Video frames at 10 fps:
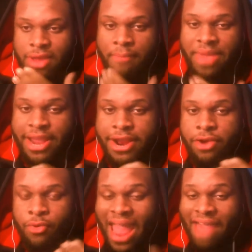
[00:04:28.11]
So I'll be
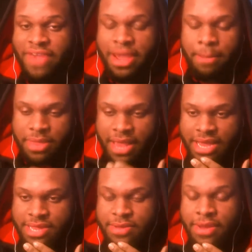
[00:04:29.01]
hearing graphic
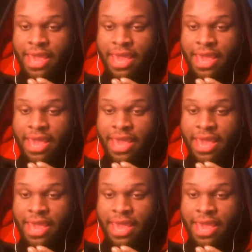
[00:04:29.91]
complaints.